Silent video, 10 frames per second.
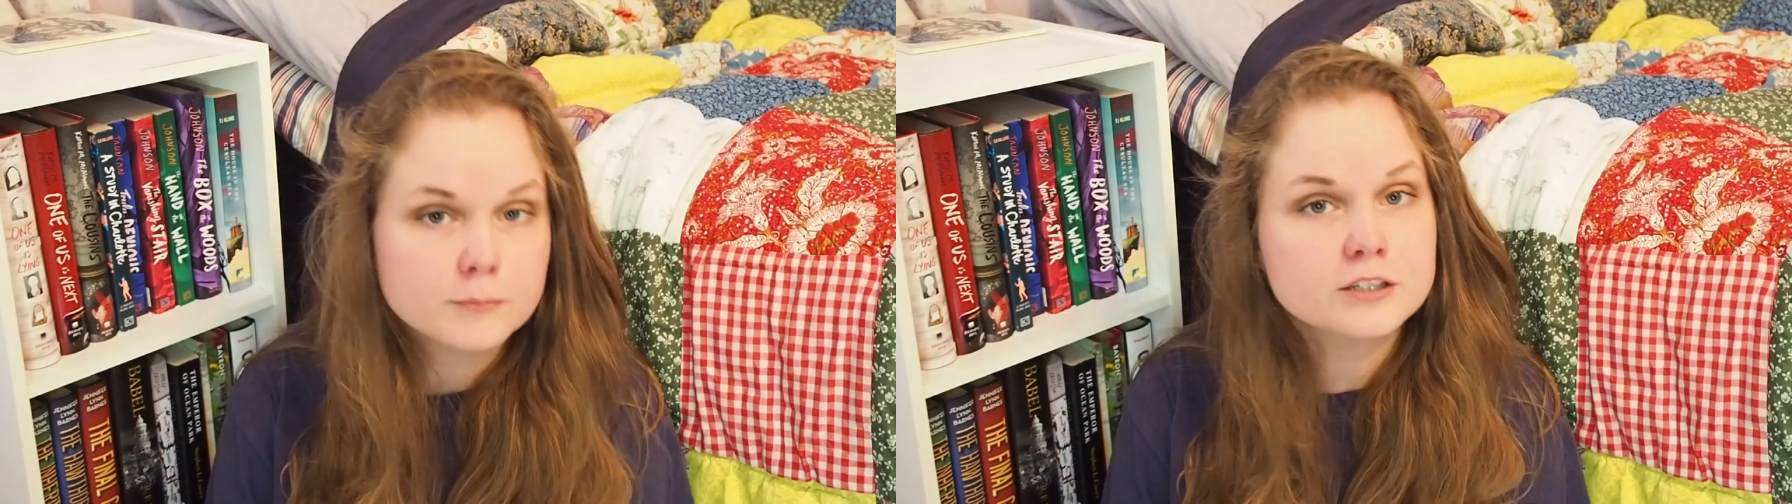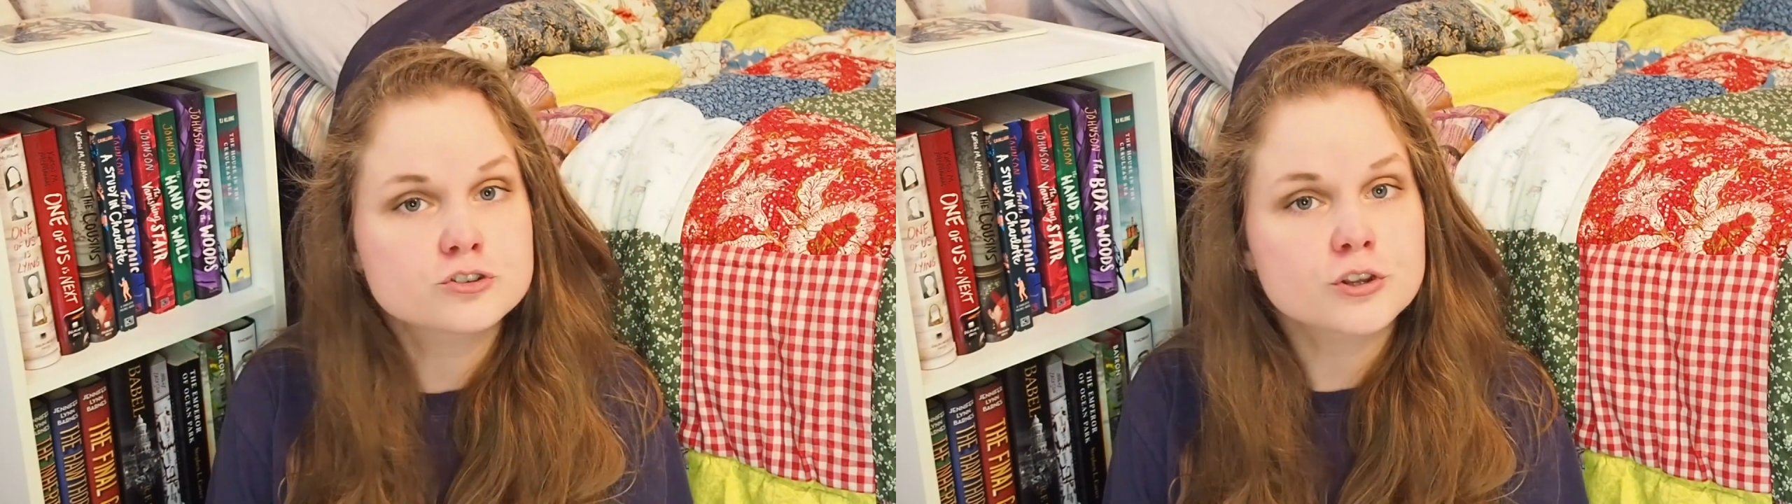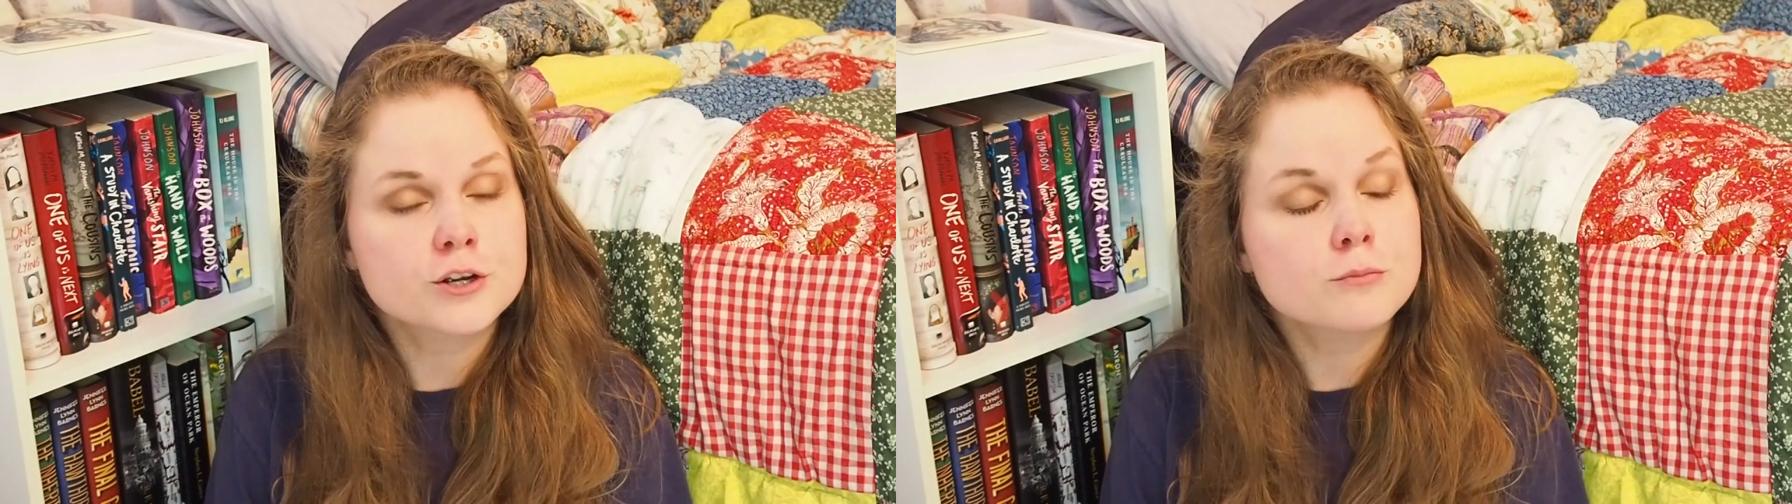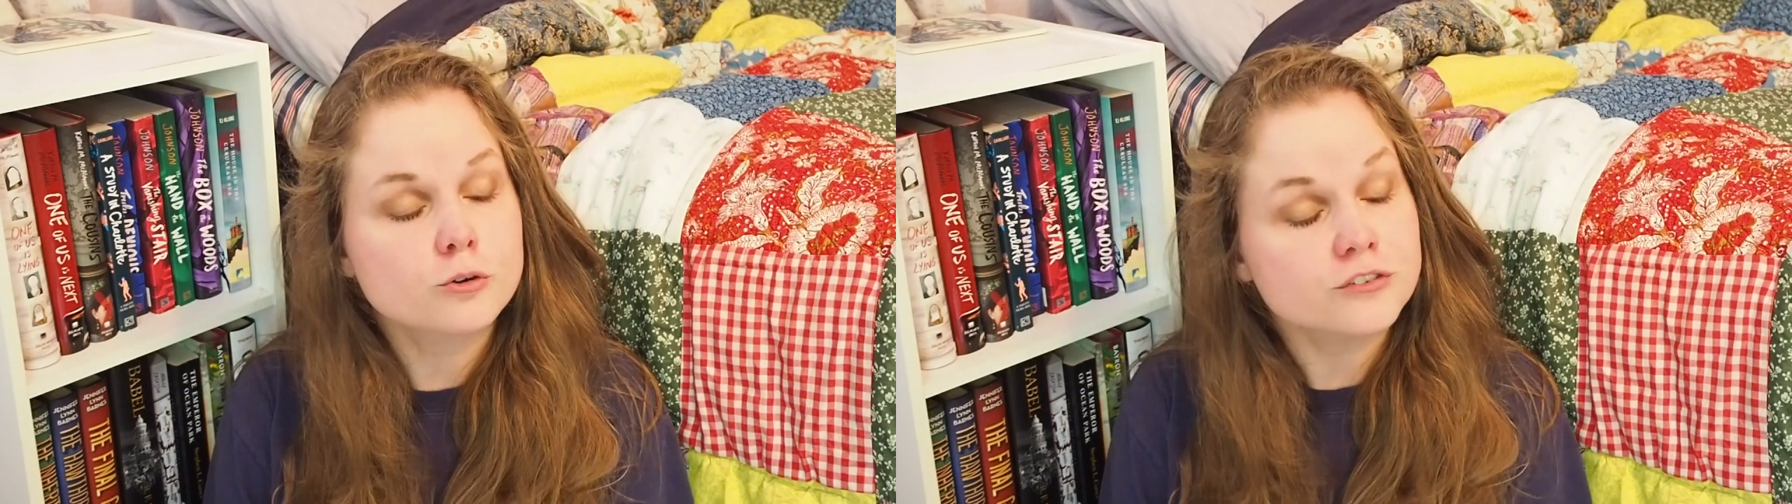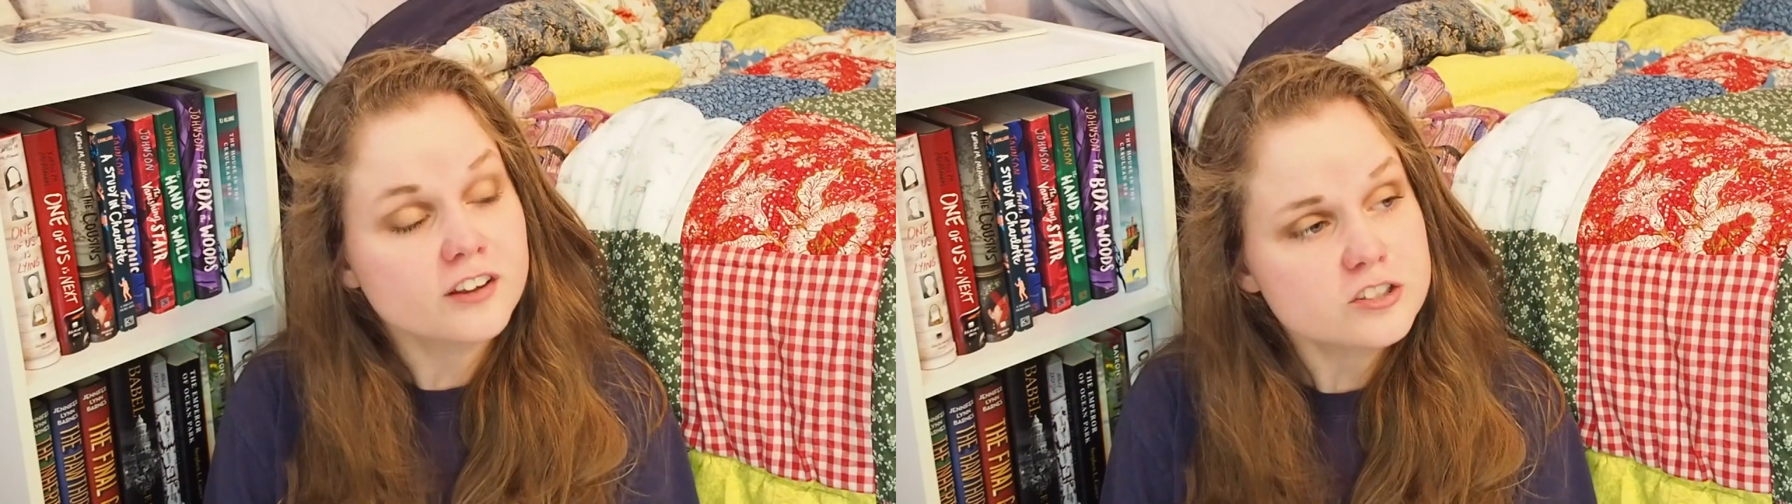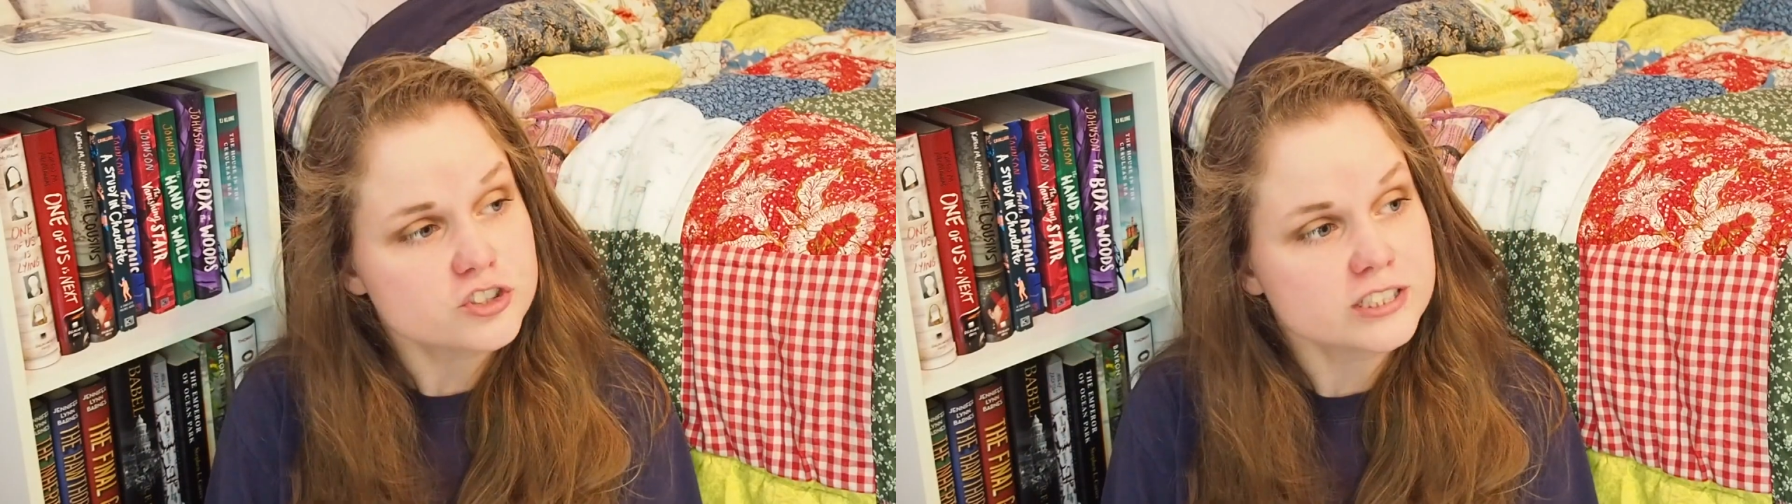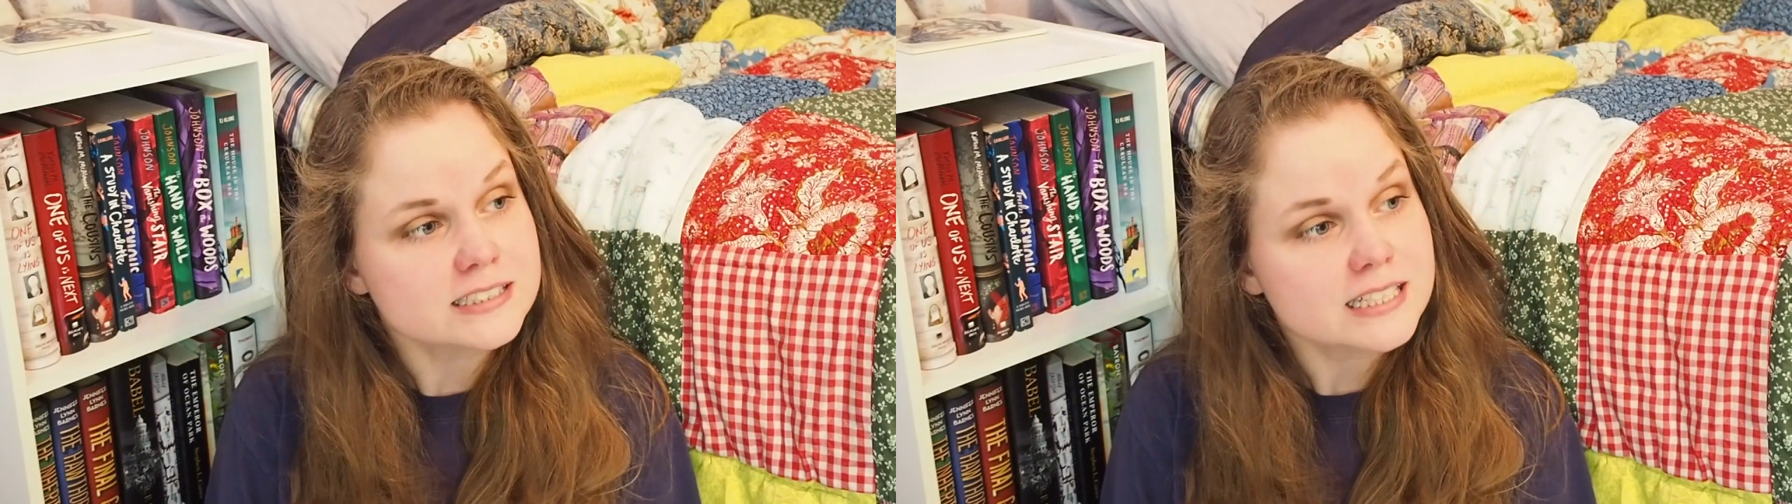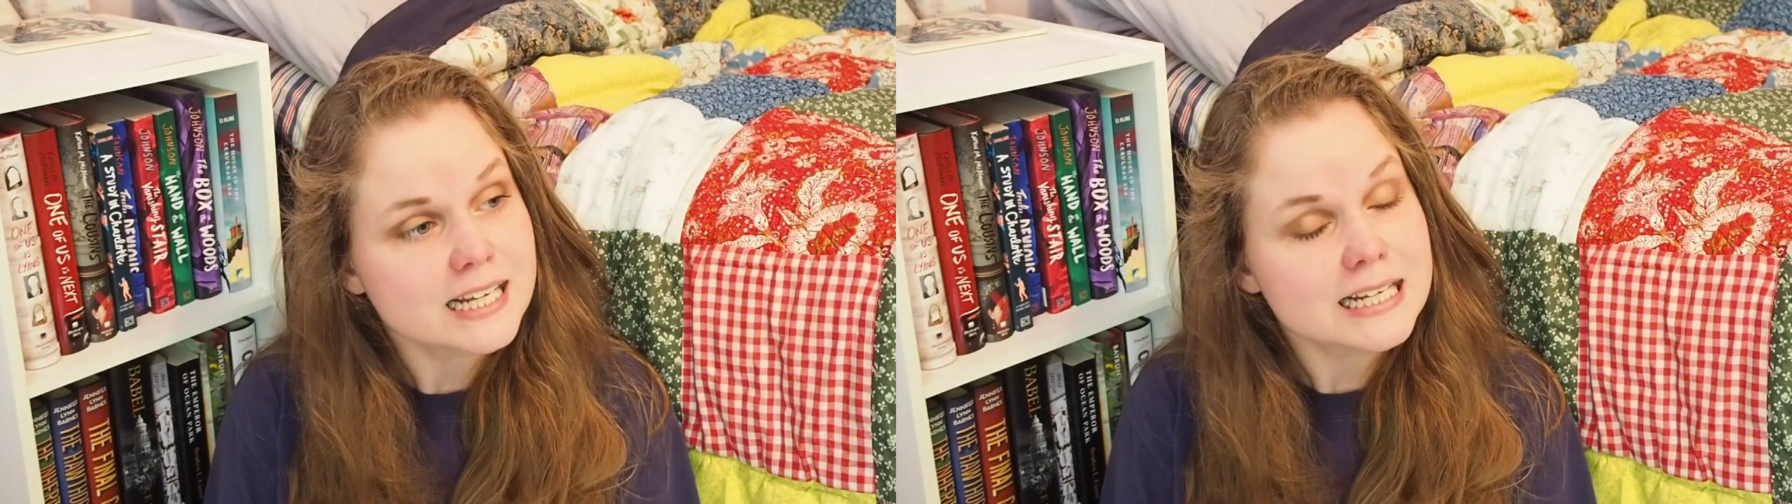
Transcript: make sure their motivation